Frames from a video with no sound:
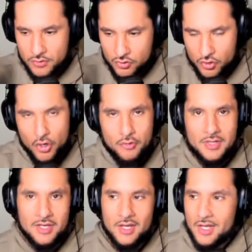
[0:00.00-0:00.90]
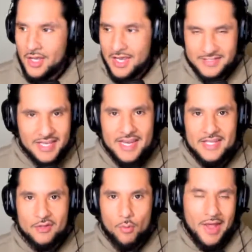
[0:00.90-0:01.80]
to coding it's
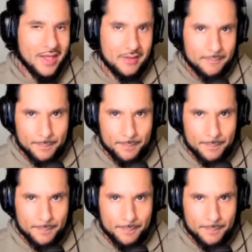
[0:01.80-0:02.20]
getting in the way